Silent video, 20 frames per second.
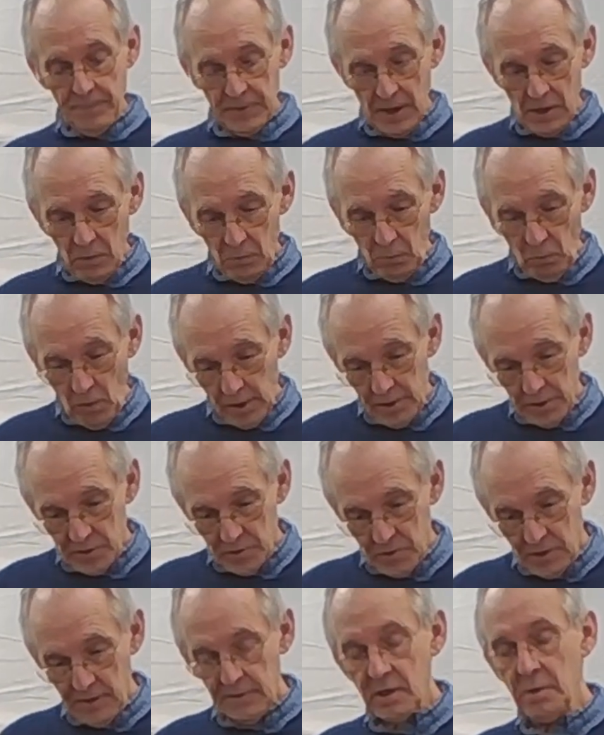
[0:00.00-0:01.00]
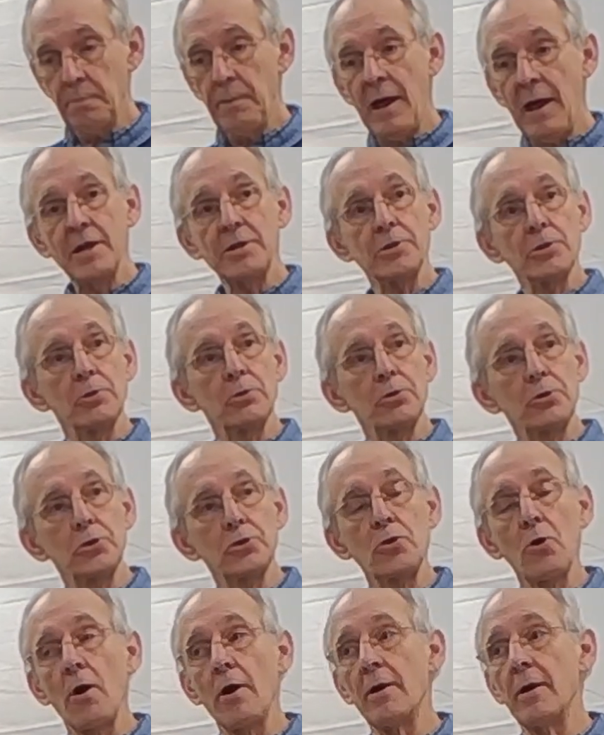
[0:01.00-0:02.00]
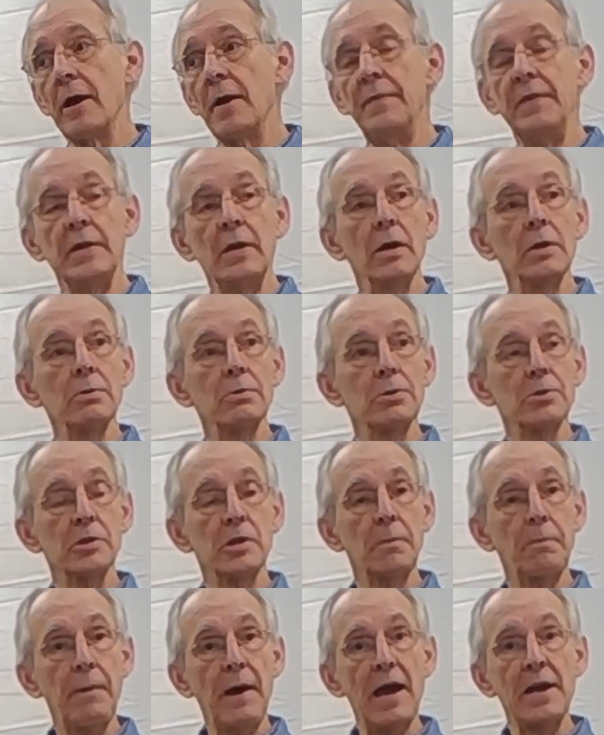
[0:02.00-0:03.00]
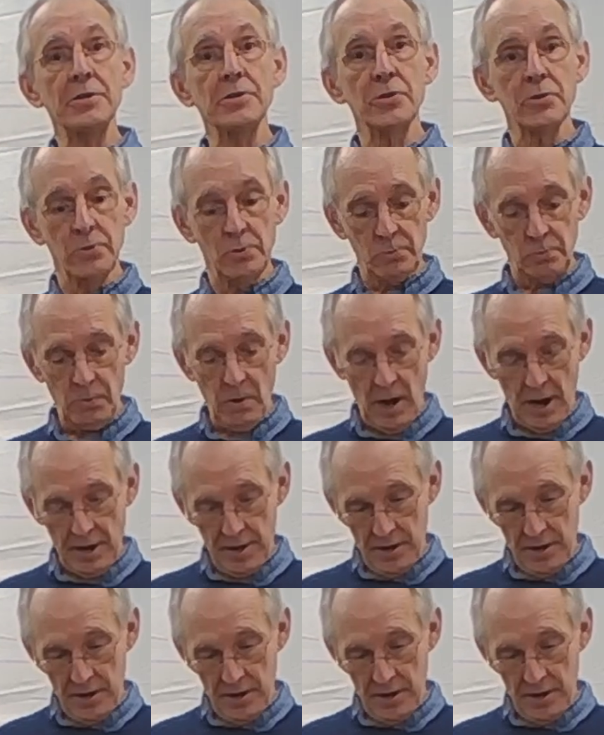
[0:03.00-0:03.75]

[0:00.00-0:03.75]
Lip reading: One is capacitor start and the other is capacitor run.